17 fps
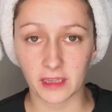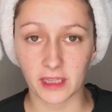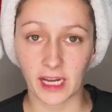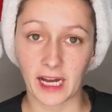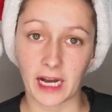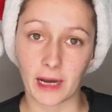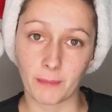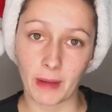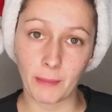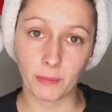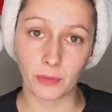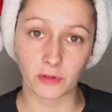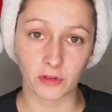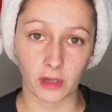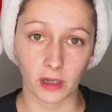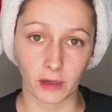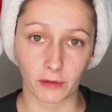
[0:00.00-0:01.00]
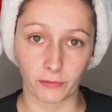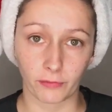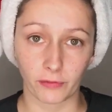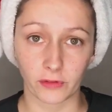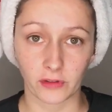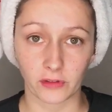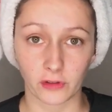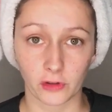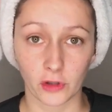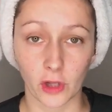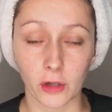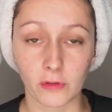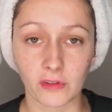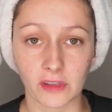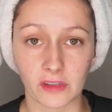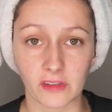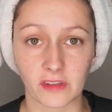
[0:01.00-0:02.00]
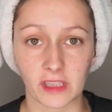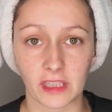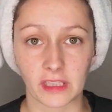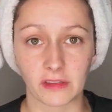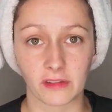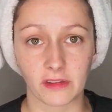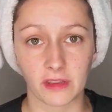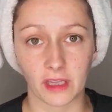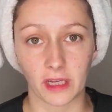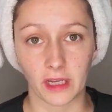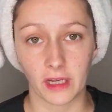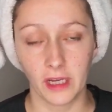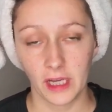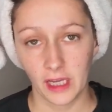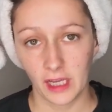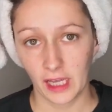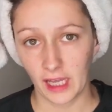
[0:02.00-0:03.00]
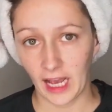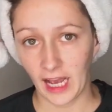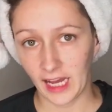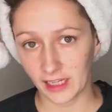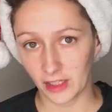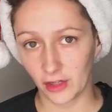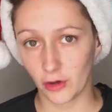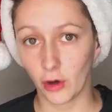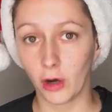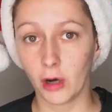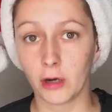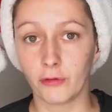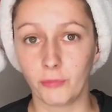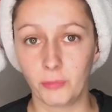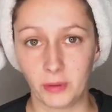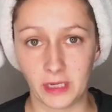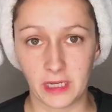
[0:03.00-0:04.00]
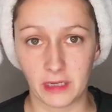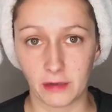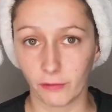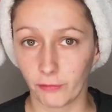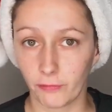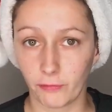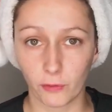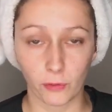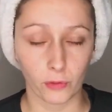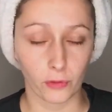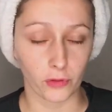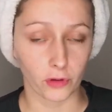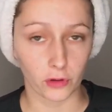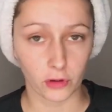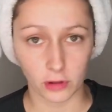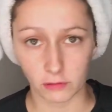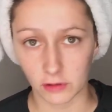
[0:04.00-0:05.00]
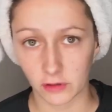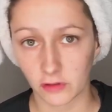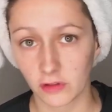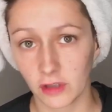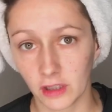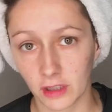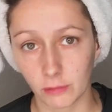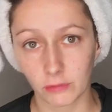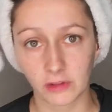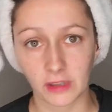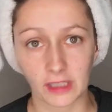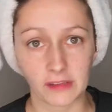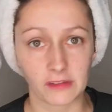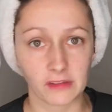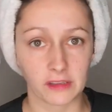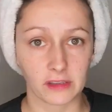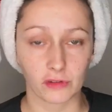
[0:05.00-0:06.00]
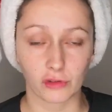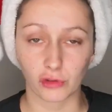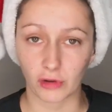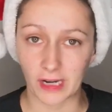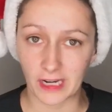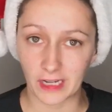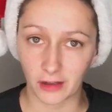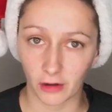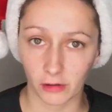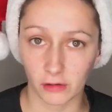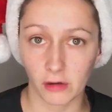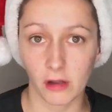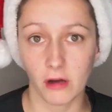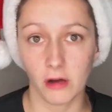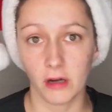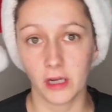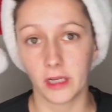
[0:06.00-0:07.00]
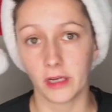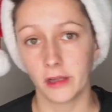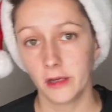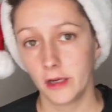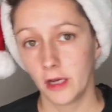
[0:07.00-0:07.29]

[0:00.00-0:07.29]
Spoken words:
that our members have noticed is that had it not have been for the current circumstances, training online,